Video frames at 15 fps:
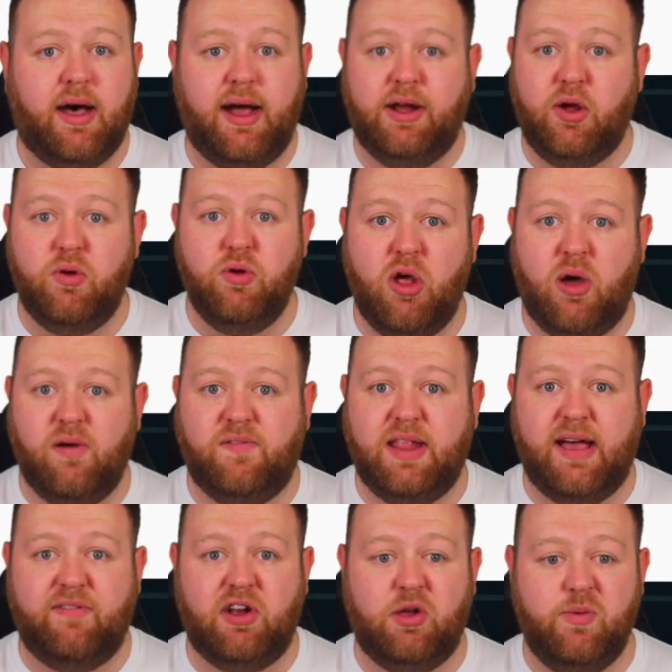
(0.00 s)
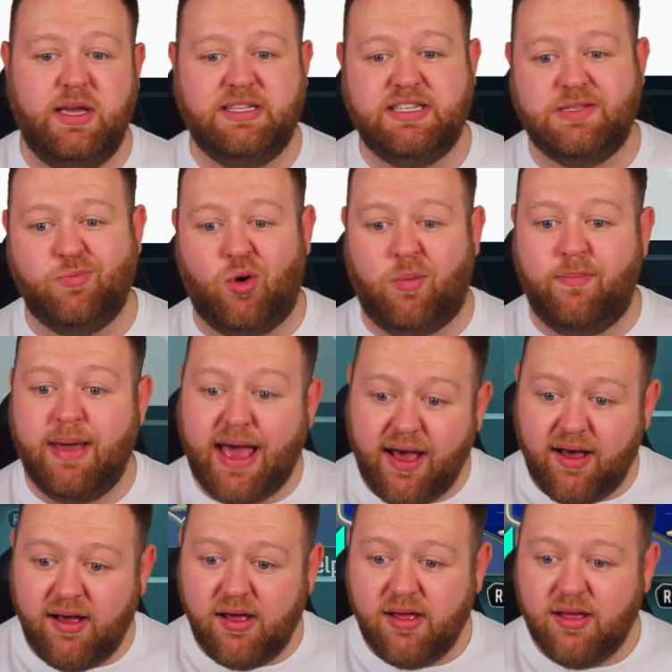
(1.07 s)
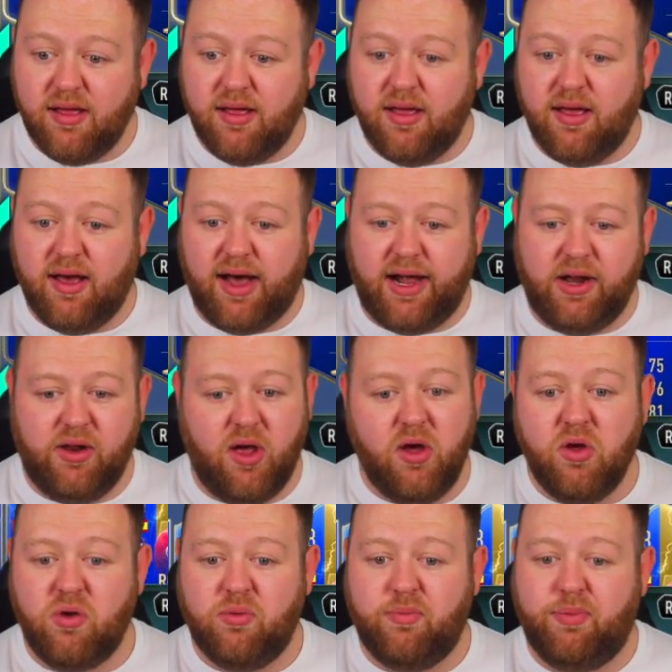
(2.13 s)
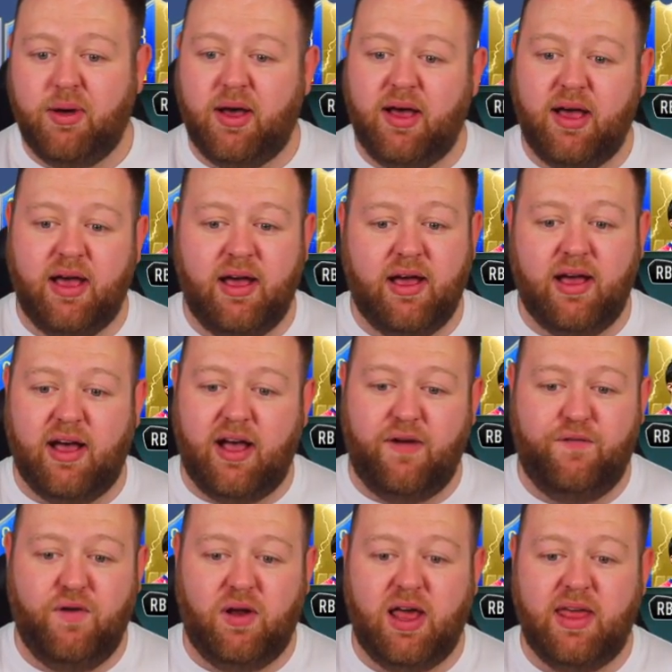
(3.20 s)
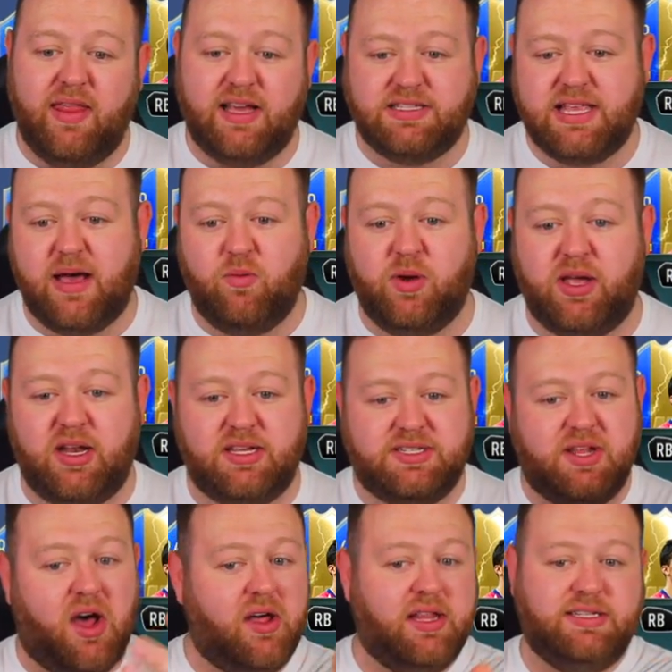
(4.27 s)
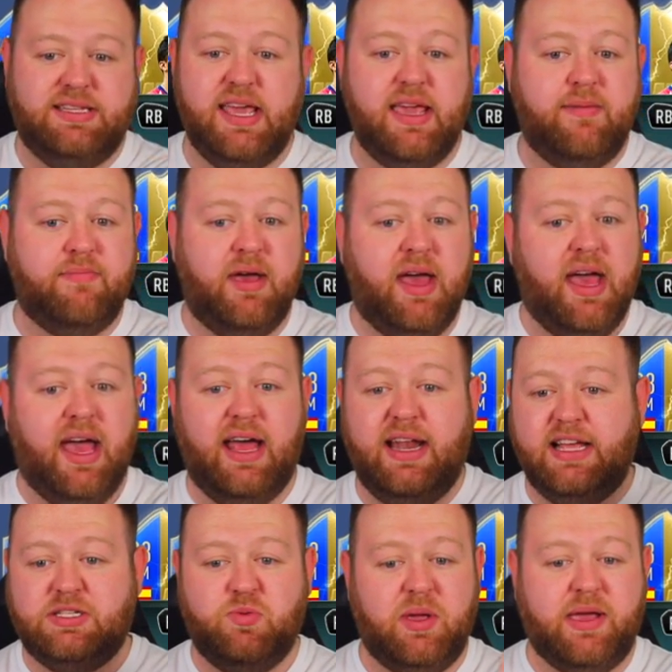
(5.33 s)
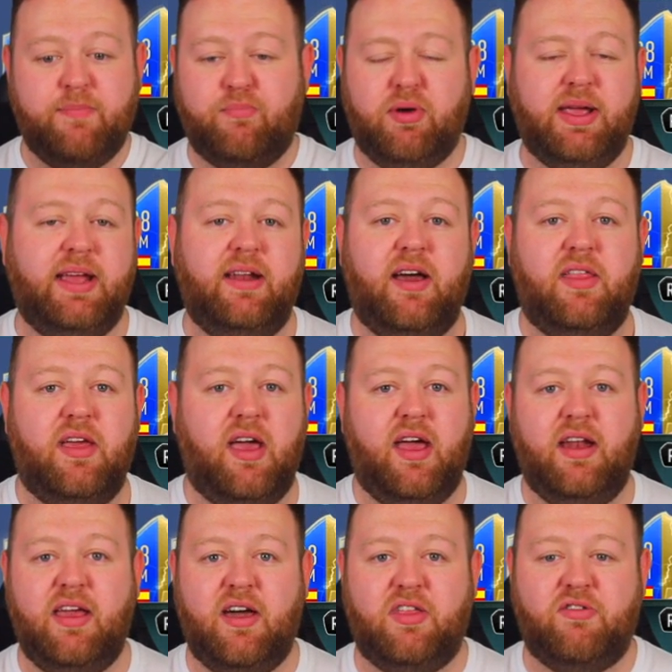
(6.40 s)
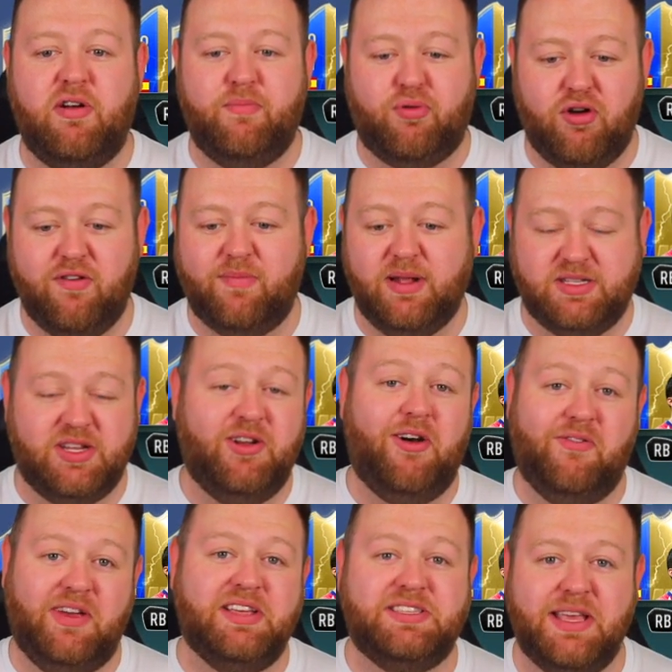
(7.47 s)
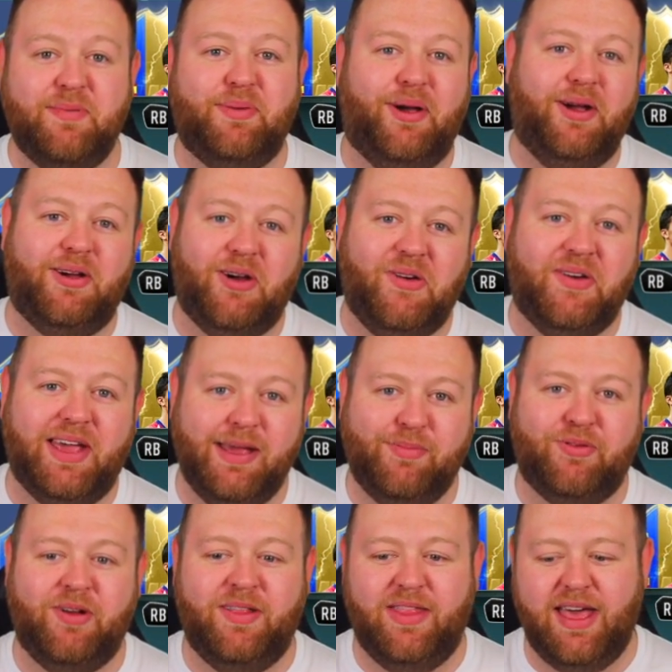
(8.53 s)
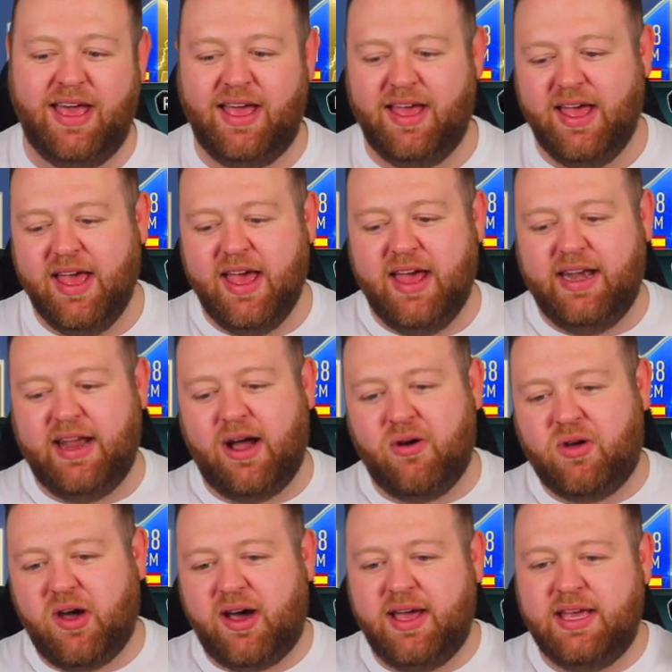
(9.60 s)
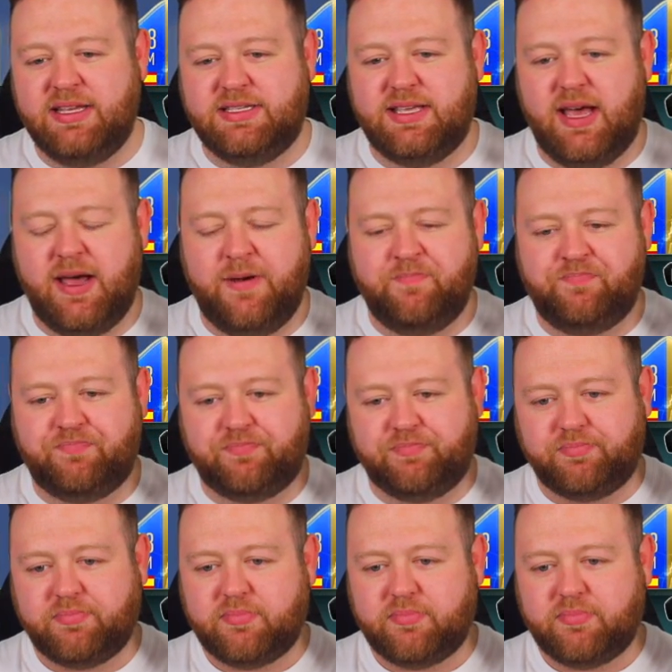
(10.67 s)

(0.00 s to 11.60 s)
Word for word: I know if David Luiz is more meta. I don't know, but uh, I feel like that's how we're going to start the team, unless we can bring in any other improvements, and obviously put a goalkeeper in there. Now, guys, um,